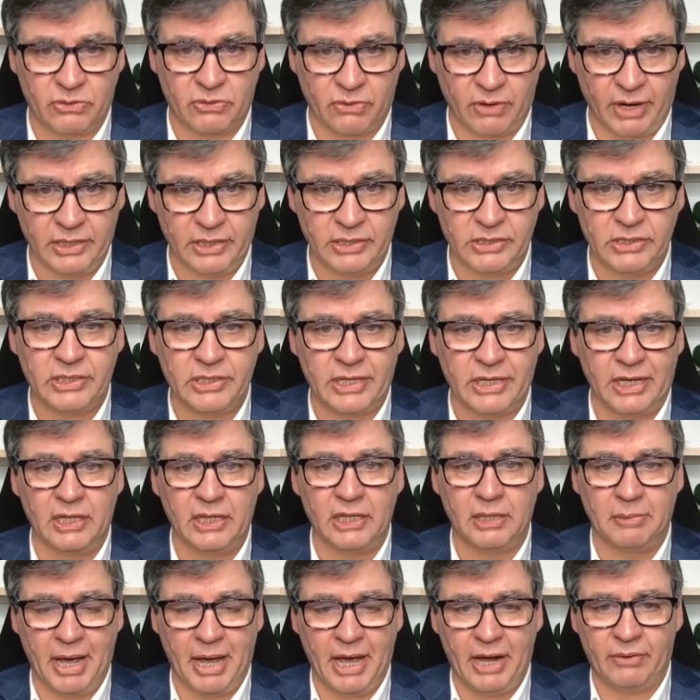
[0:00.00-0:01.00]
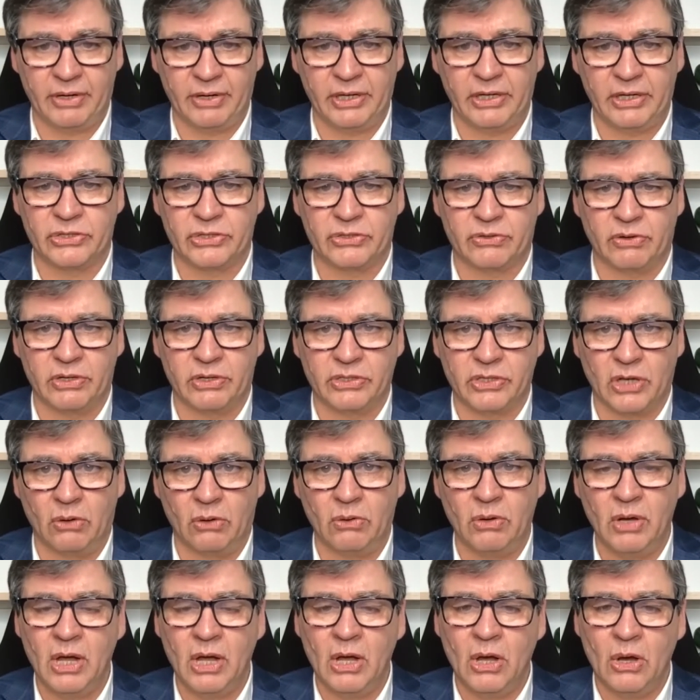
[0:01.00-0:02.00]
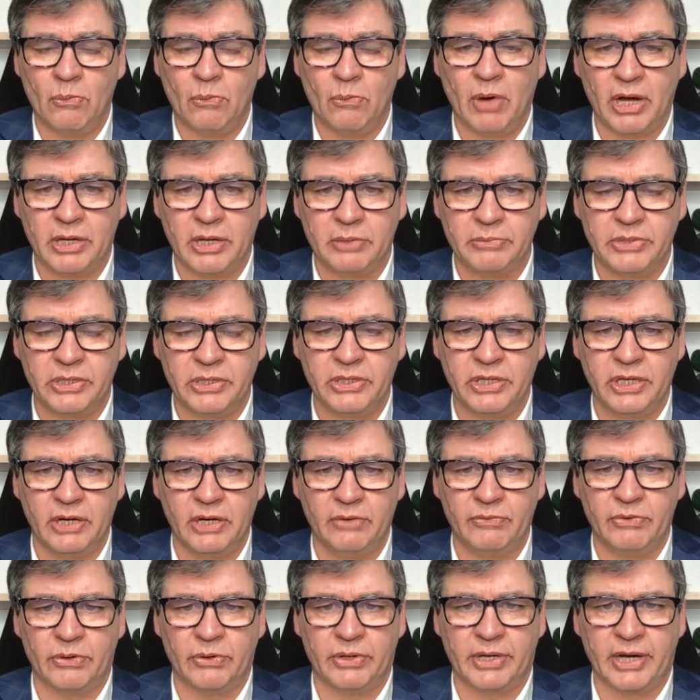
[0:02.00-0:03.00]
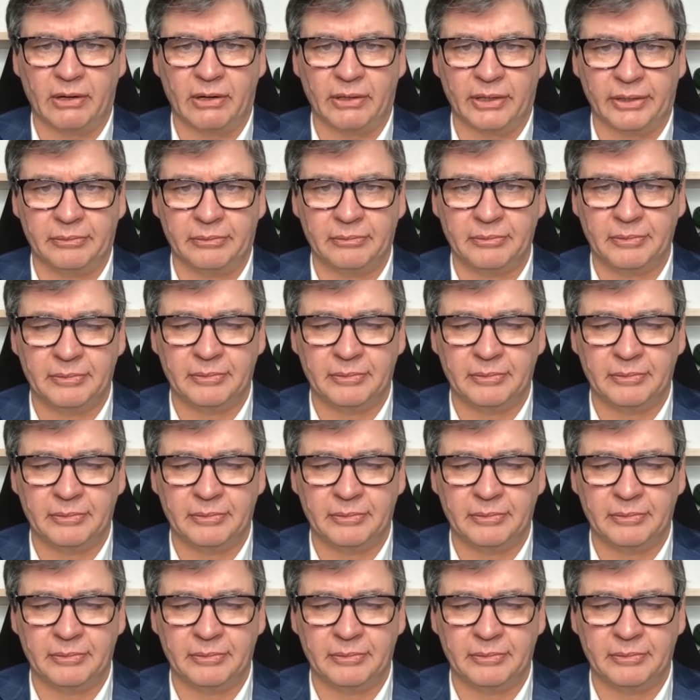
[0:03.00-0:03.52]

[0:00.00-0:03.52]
trends in the battery industry. So welcome to the interview, Carolin.